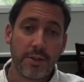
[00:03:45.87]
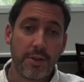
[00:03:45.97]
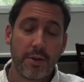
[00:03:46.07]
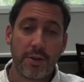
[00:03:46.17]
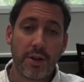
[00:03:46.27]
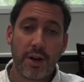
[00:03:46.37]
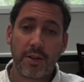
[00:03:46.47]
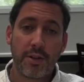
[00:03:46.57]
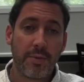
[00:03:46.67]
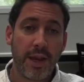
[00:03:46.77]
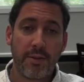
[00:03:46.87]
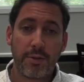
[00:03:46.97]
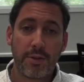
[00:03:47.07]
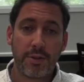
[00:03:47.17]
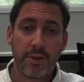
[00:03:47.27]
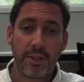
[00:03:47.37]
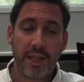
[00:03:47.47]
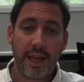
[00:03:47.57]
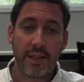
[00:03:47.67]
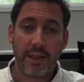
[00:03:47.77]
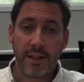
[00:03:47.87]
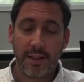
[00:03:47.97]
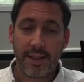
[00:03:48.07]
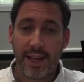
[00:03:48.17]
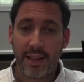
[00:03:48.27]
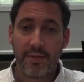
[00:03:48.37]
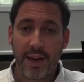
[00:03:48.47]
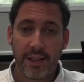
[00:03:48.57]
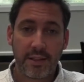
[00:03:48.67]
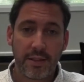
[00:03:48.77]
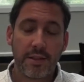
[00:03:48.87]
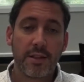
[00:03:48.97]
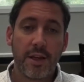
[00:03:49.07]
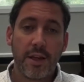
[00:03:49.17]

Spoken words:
You're not going to be able to sustain in a daily basis